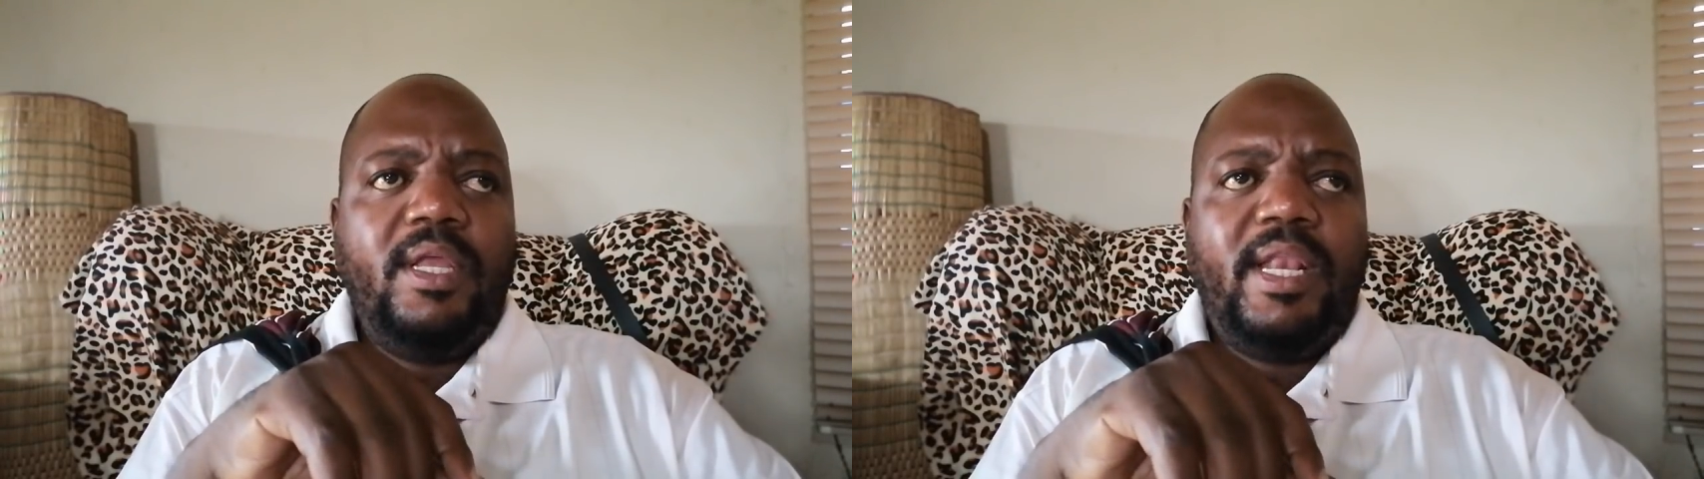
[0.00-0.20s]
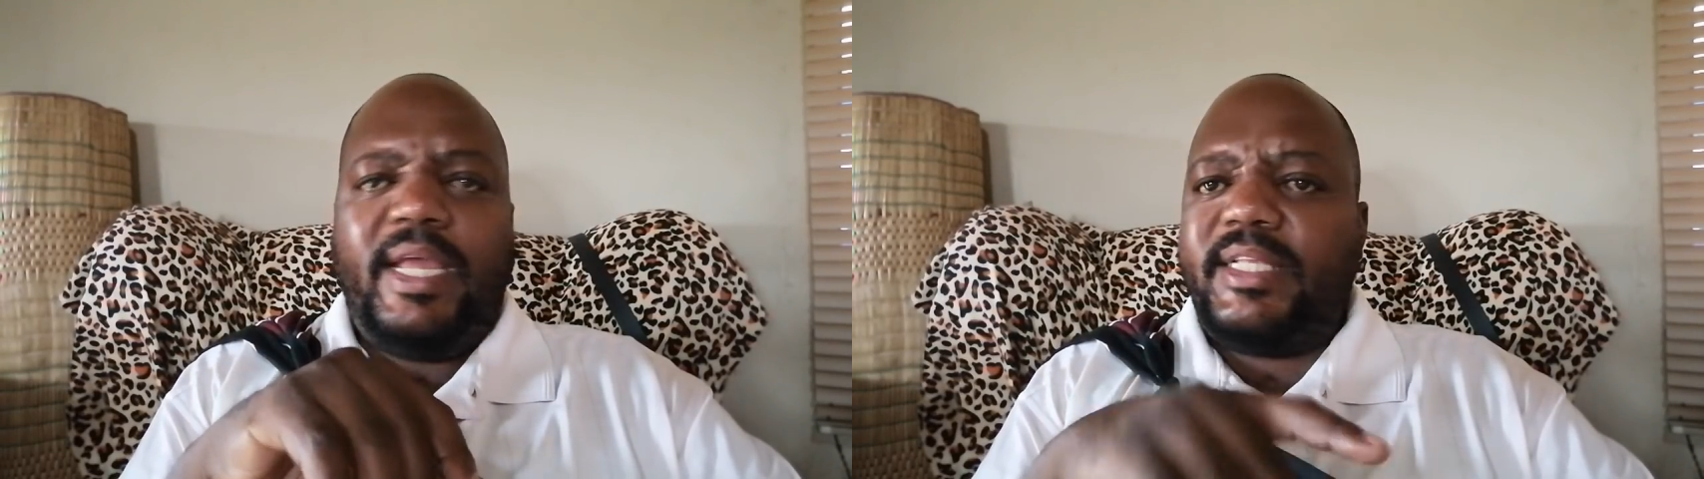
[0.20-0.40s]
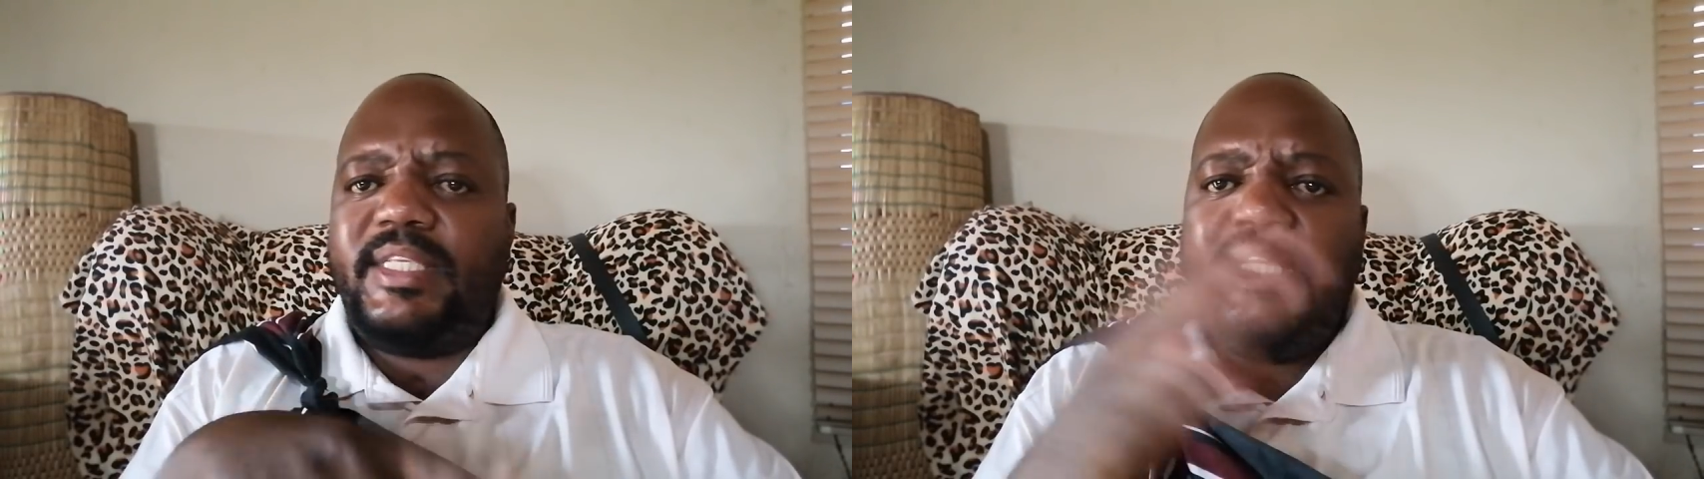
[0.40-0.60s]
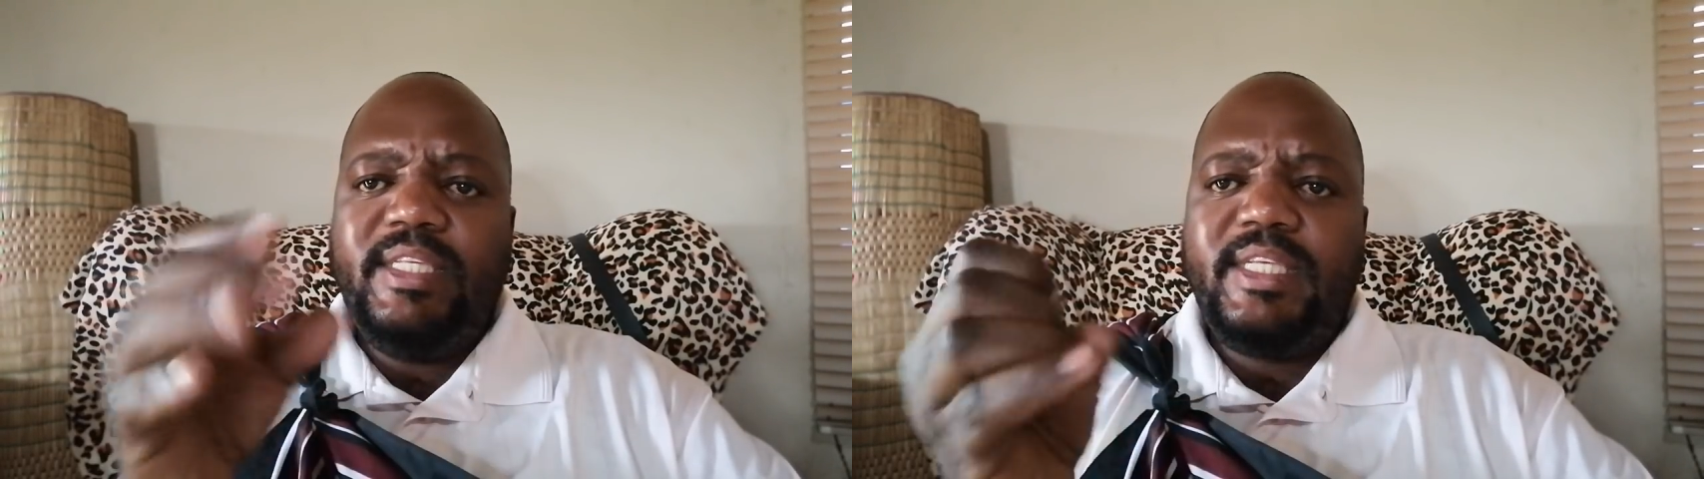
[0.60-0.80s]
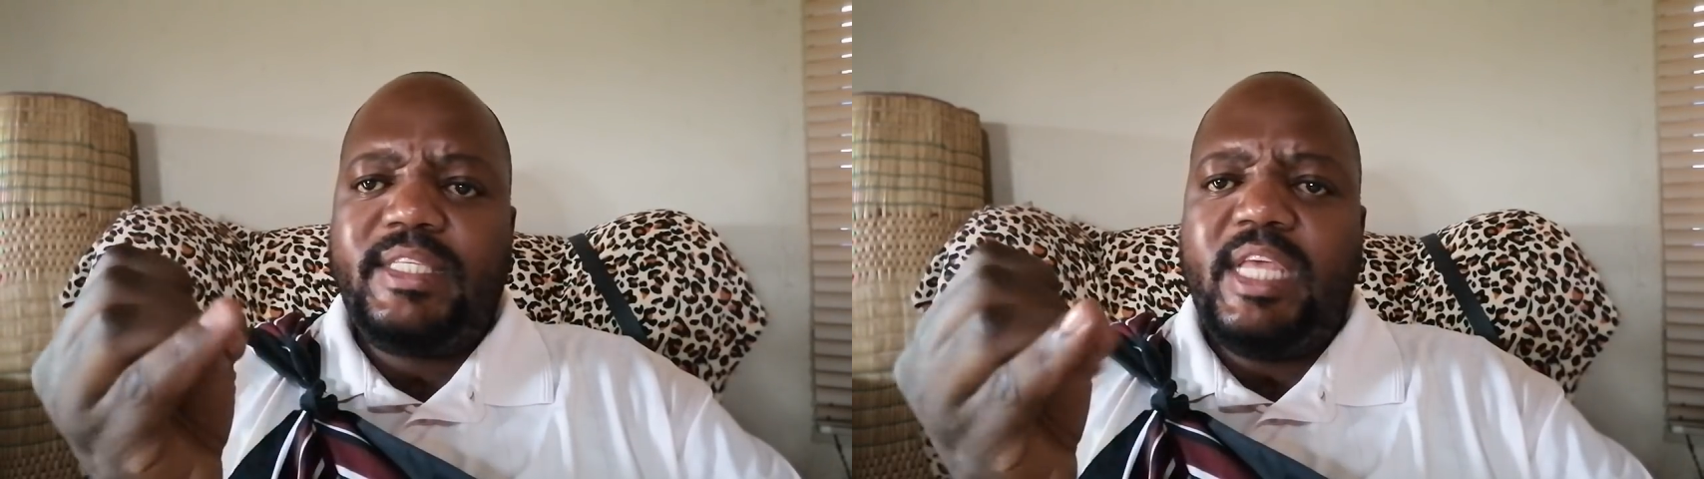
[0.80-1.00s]
like
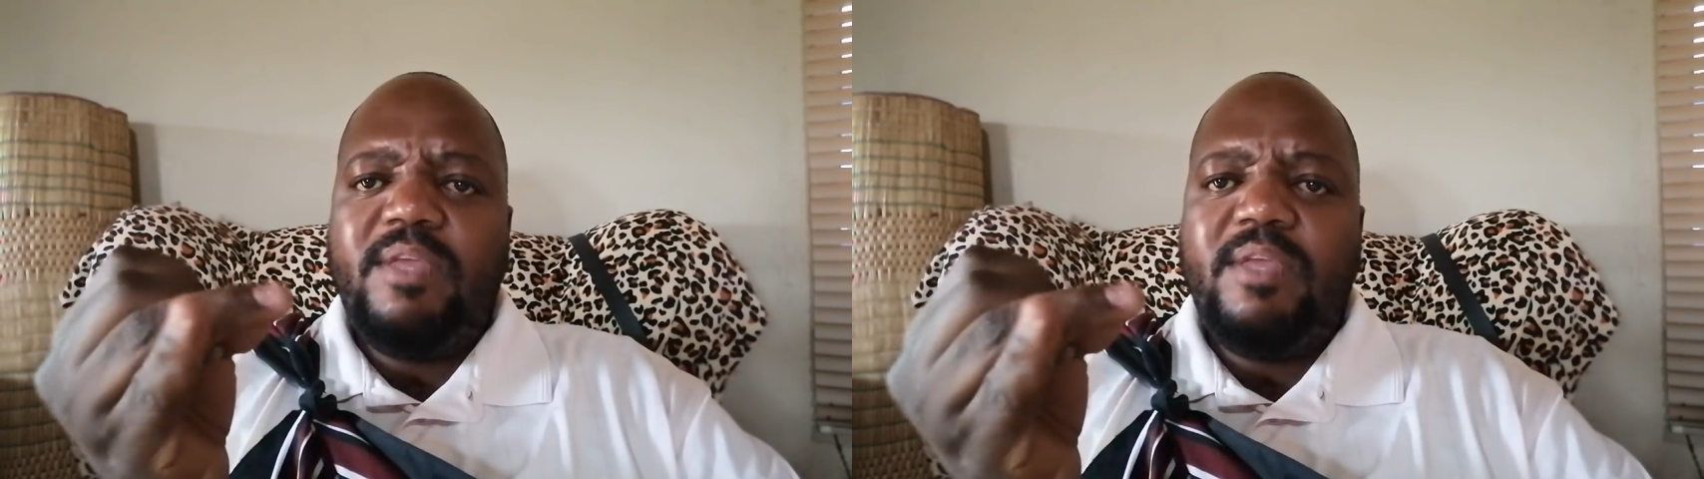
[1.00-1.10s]
is as